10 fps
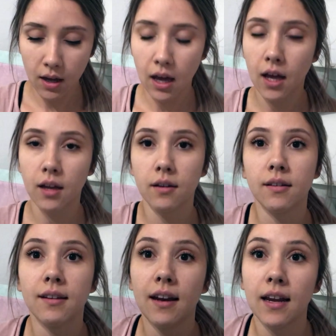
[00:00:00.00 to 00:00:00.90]

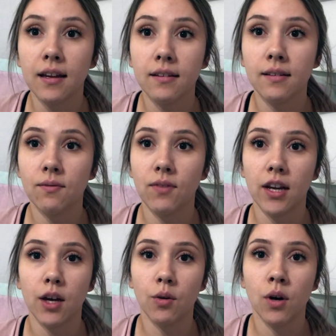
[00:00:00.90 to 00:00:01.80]
And today's
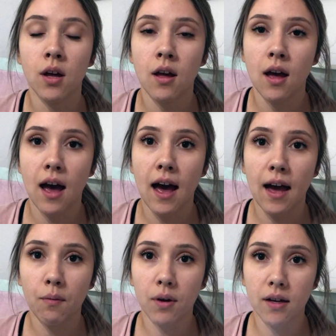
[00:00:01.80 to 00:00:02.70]
video,
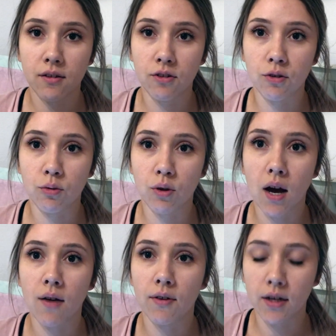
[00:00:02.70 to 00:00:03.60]
I wanted to
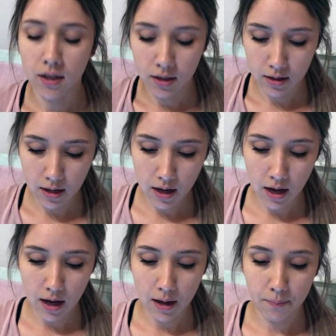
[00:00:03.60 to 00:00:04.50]
cover
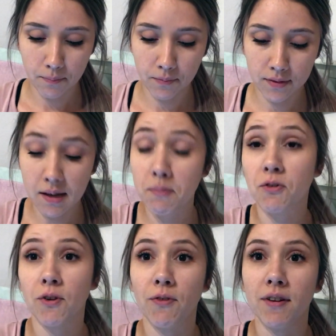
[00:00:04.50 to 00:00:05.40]
tips
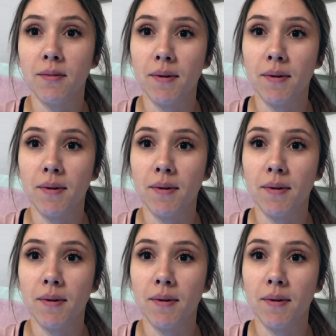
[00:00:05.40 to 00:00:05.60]
for first